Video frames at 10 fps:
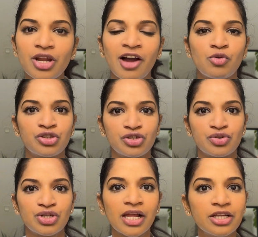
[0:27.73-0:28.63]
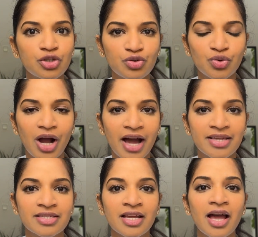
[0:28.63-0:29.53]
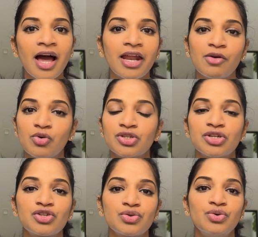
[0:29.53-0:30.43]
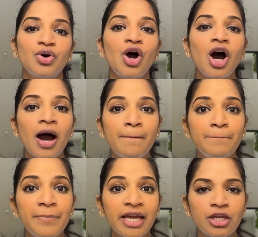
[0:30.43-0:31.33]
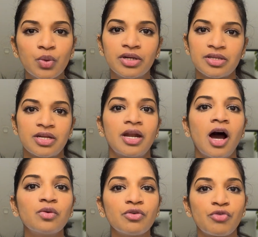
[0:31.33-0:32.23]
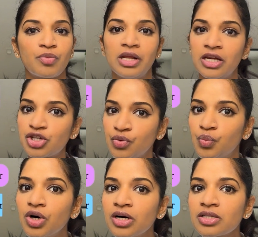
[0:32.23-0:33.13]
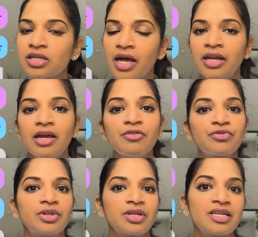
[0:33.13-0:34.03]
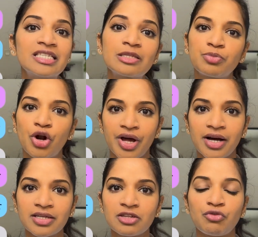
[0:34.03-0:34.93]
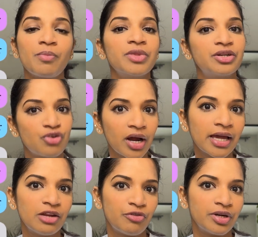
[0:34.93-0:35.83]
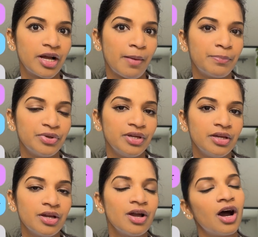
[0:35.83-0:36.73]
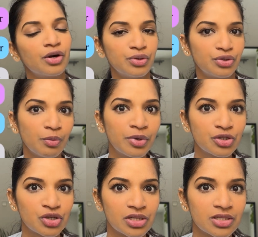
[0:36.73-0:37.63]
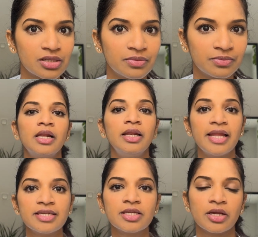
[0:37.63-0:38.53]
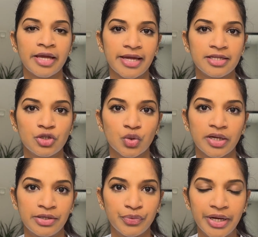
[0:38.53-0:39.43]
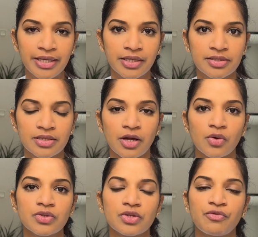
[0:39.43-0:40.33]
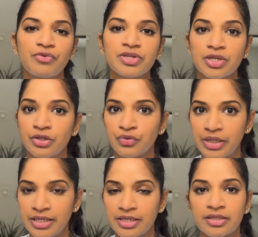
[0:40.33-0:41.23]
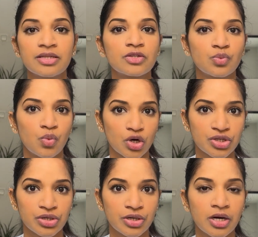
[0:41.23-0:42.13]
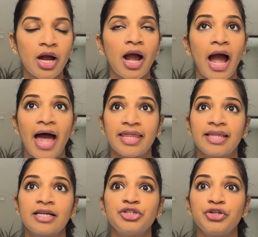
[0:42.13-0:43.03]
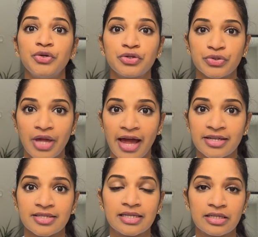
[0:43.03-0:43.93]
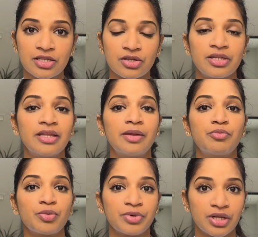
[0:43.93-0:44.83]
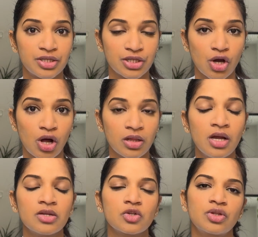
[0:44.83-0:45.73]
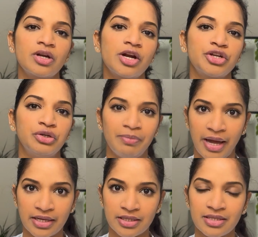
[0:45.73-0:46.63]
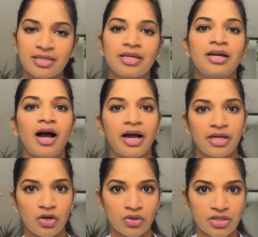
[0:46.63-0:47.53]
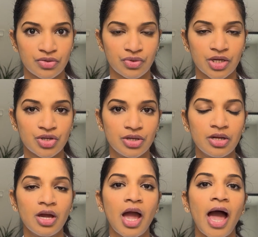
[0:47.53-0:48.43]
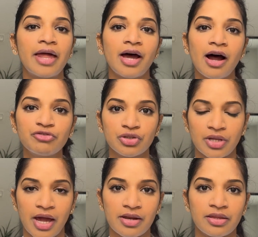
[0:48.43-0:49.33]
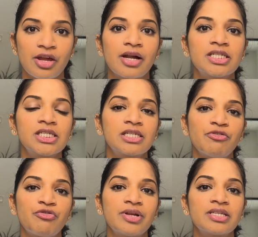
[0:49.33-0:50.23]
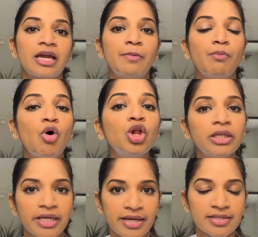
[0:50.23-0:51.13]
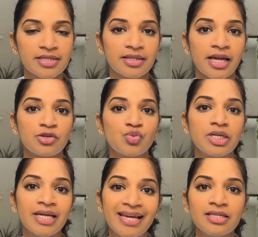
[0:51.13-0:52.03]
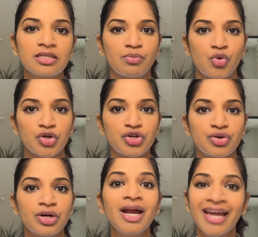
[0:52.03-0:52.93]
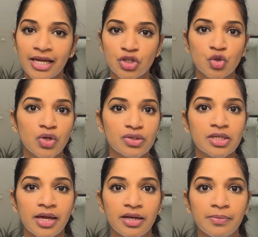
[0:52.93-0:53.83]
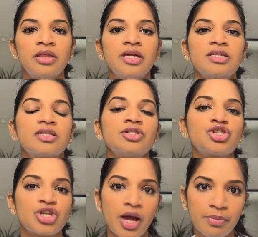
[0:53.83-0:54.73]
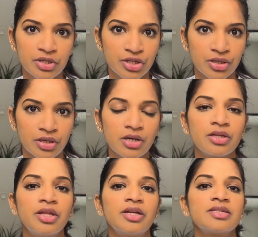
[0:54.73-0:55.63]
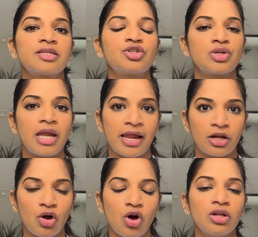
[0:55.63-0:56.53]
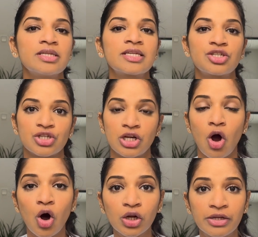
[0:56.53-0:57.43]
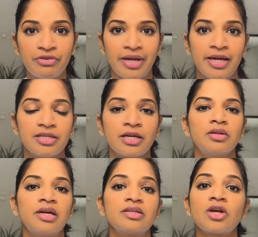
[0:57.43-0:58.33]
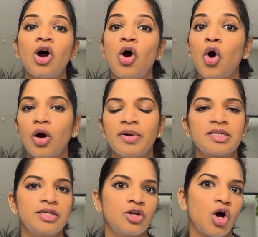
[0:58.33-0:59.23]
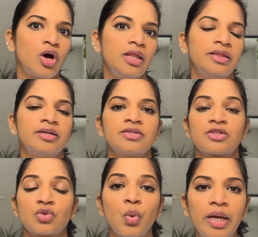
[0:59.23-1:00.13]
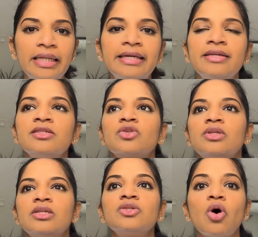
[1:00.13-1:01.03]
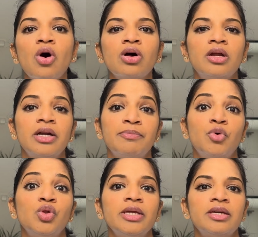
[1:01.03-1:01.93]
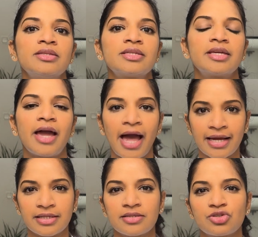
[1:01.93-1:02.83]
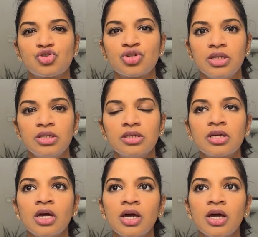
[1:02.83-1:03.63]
I wanted to tell it to you guys and I wanted to make you understand how the formulation works and if these products from the Drunk Elephant Company are good to purchase. Let's get into the ingredients now. So the first ingredient is water, and continuing to that is glycerin, then propanediol. So there are humectants in a higher concentration, and after that there are different emollients that retains the moisture into your skin. There is shea butter, there is citral alcohol, citral oleate, there is jojoba seed oil, there is squalene. So these all are emollients. They act as a shield.